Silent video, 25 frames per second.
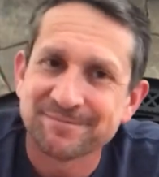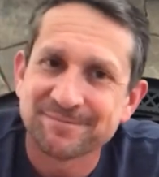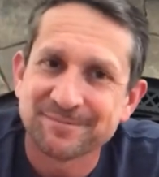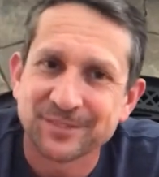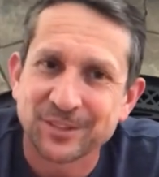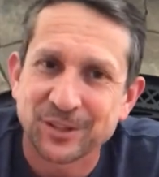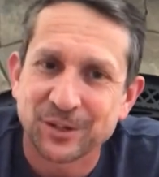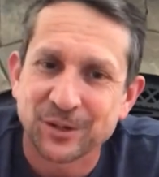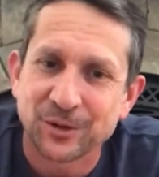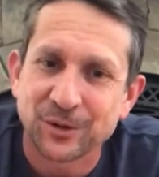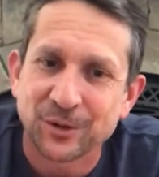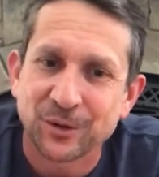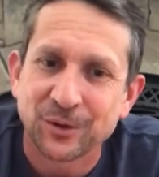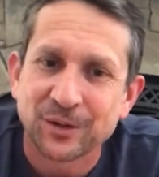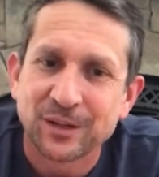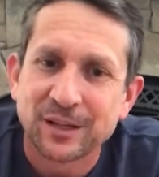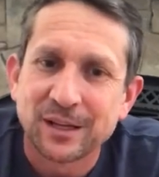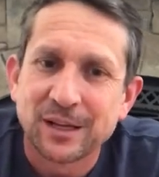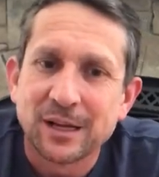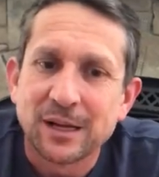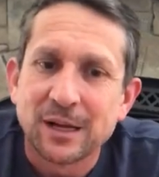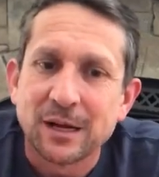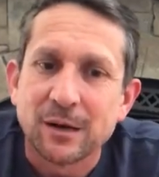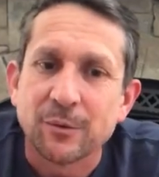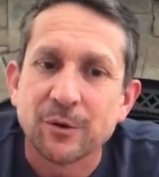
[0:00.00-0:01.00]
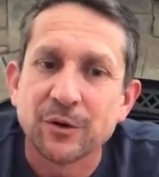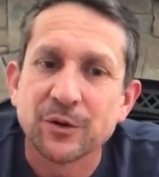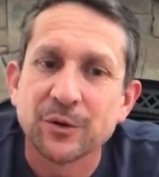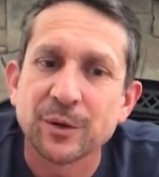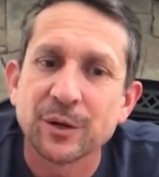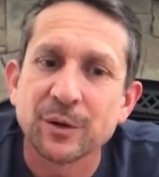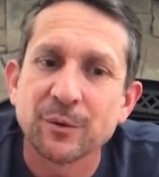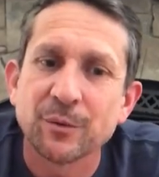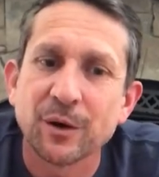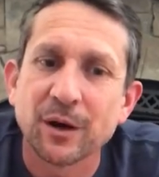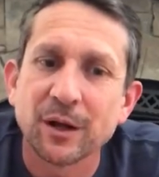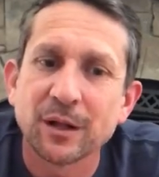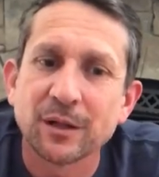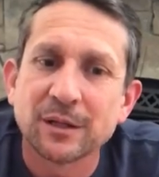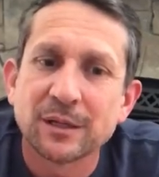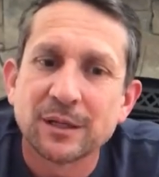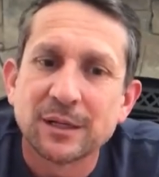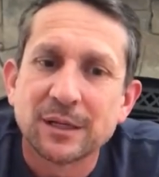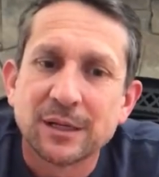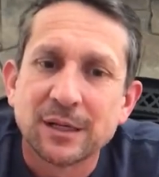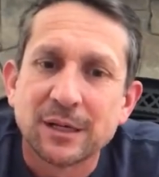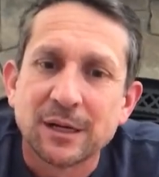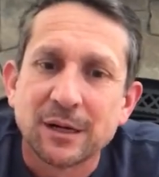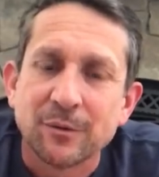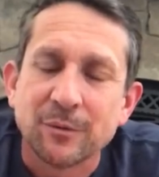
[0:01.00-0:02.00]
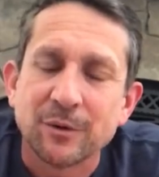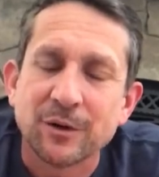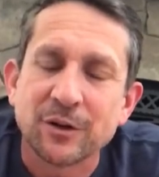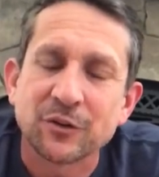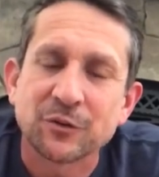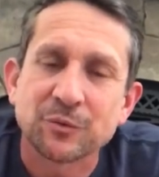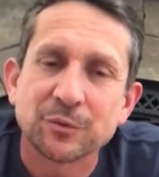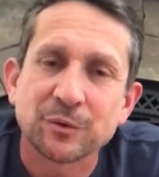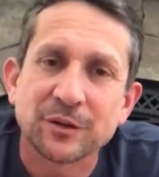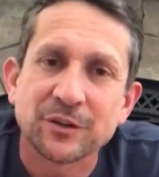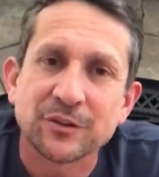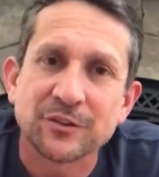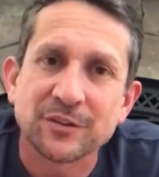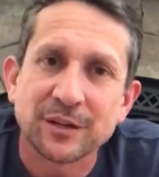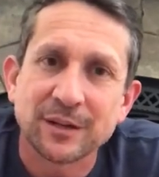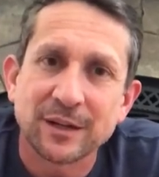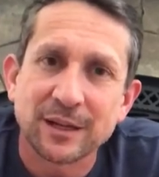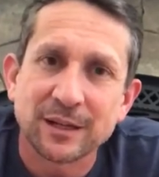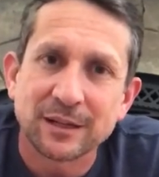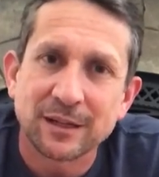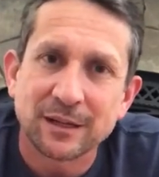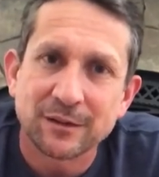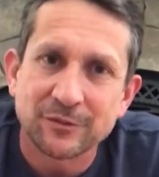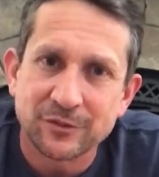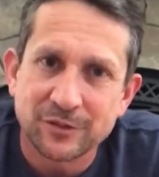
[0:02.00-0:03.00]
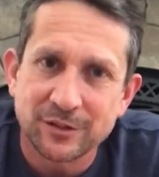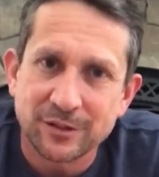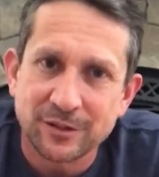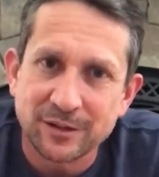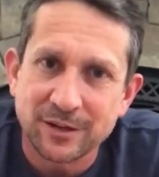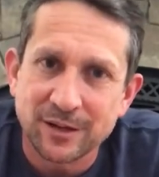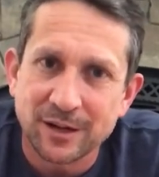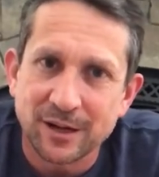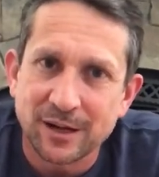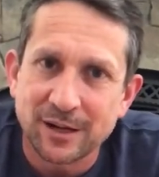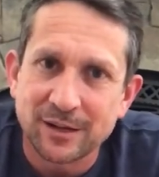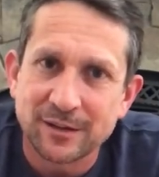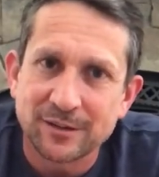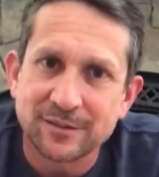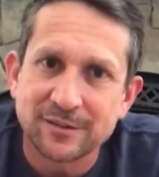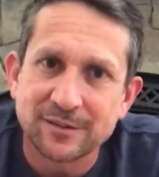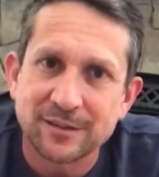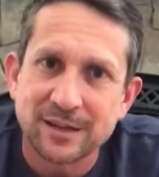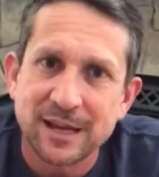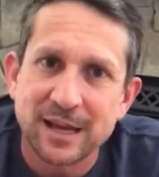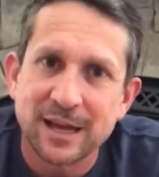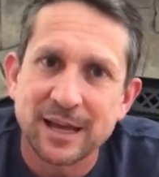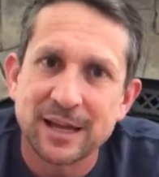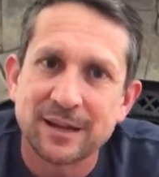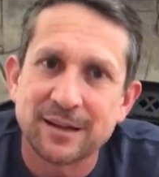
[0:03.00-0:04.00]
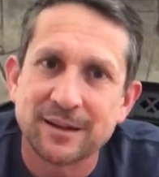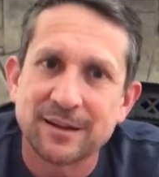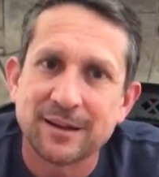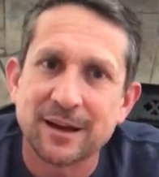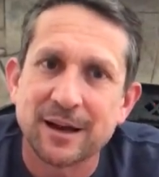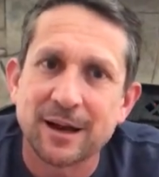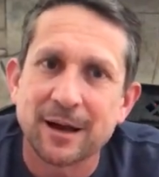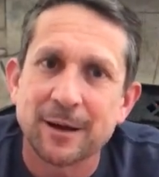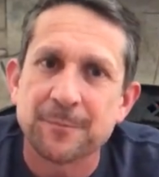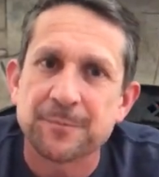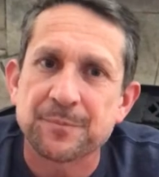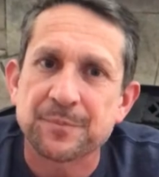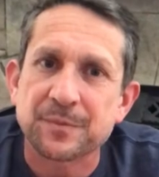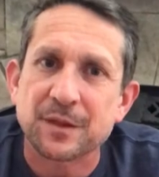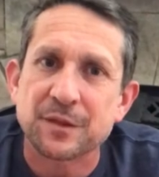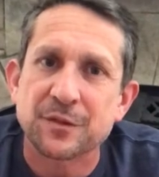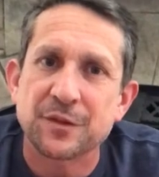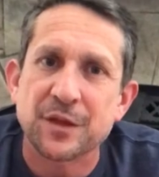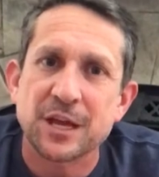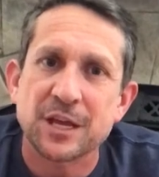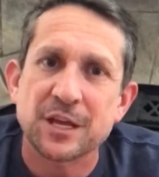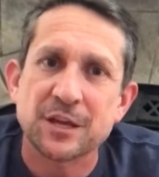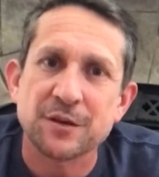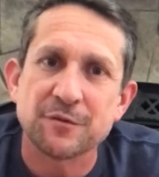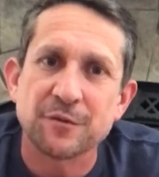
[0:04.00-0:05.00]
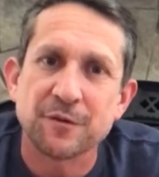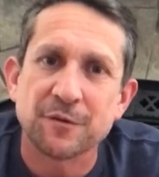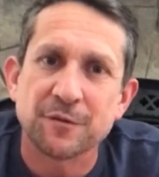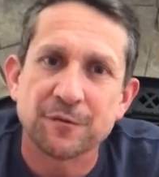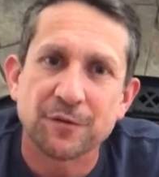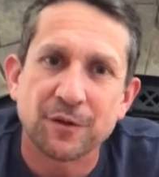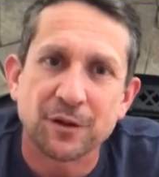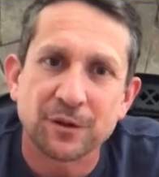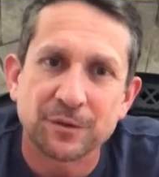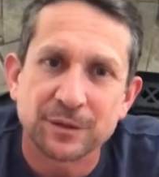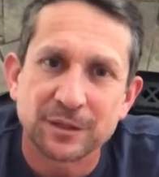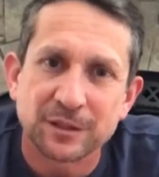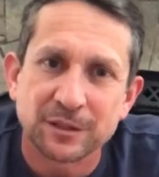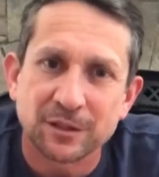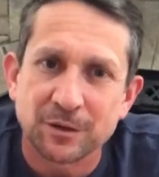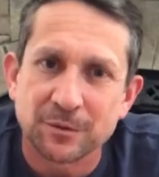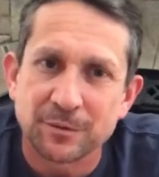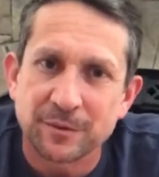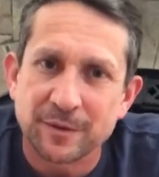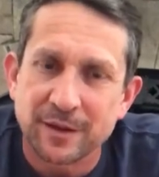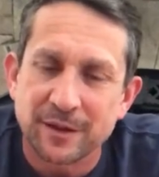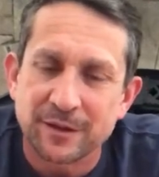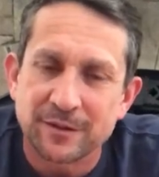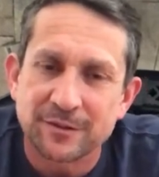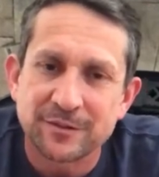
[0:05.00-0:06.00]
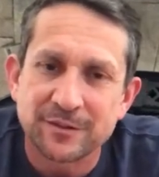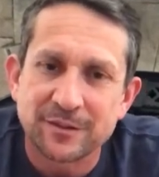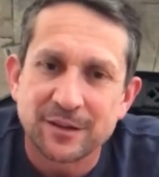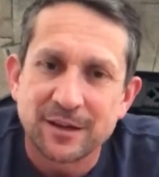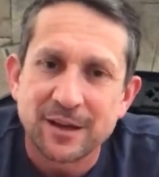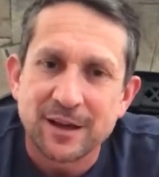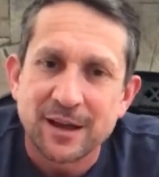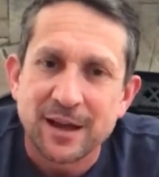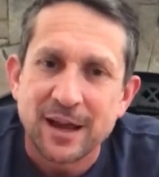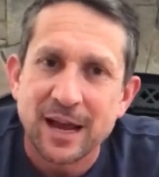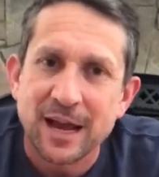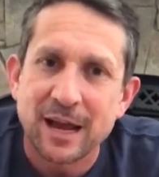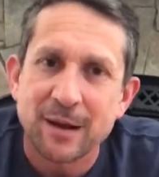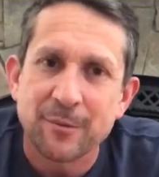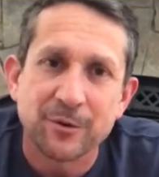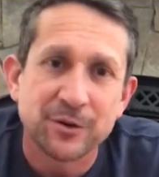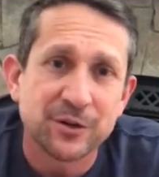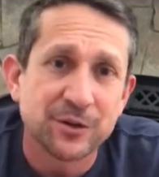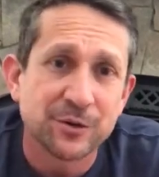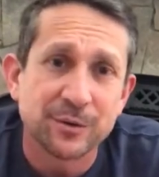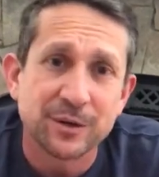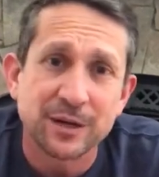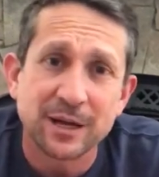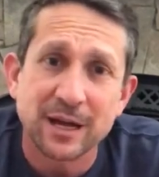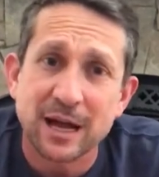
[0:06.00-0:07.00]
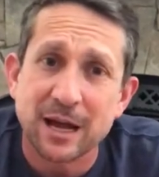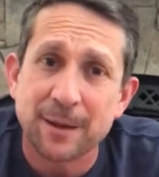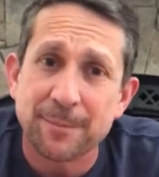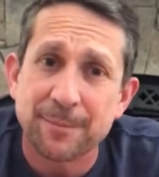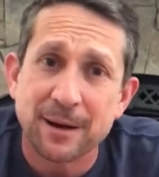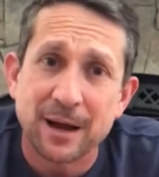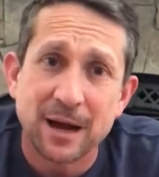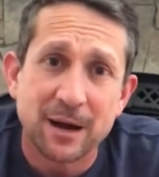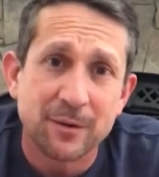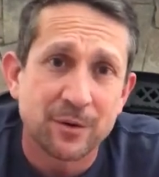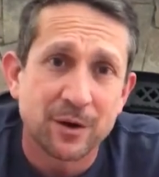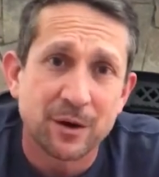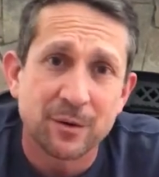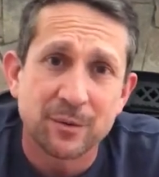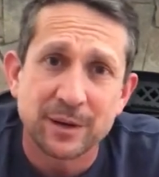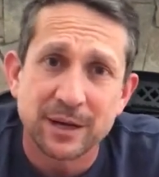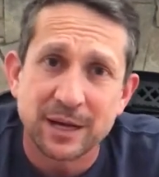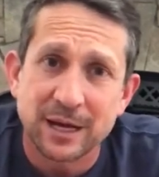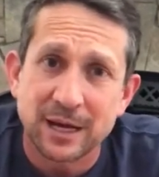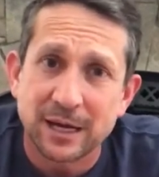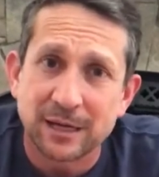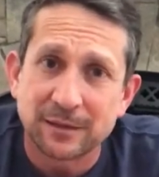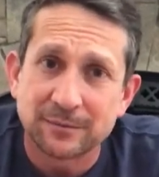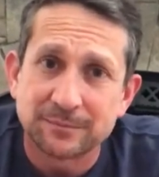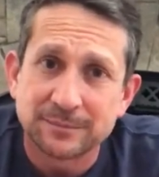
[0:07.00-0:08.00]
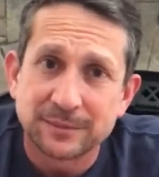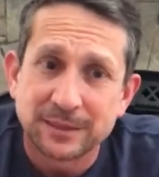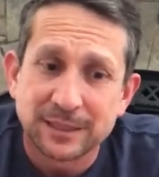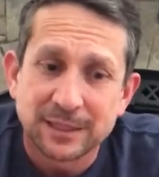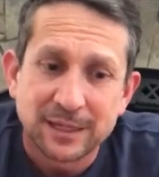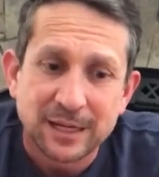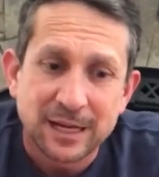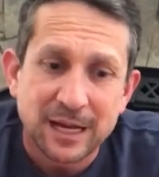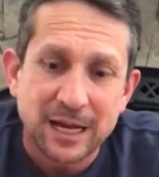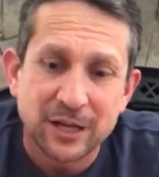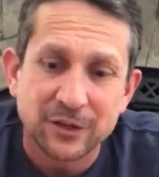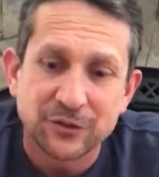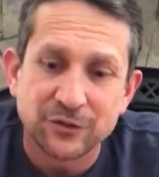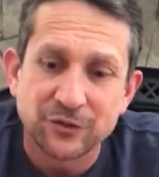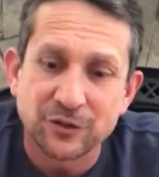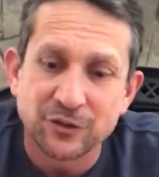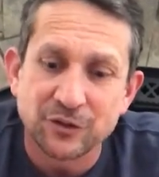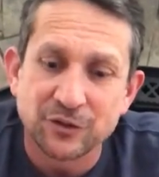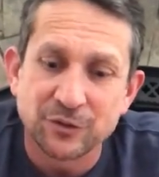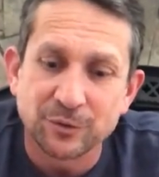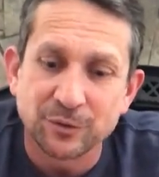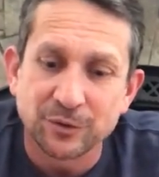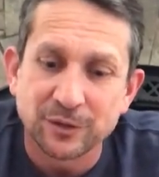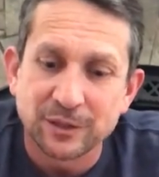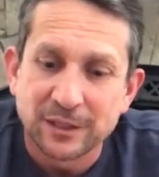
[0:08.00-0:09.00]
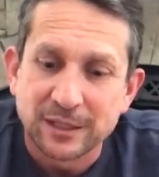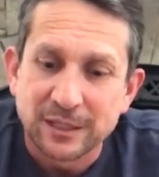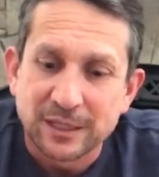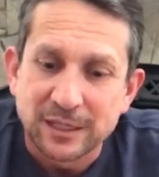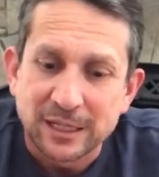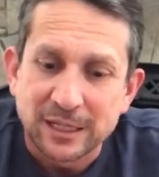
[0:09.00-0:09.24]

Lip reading: Not at all. We're doing well. We just want to send our love to you guys, and thank you for following along with us. And we're doing our part where we are, as usual.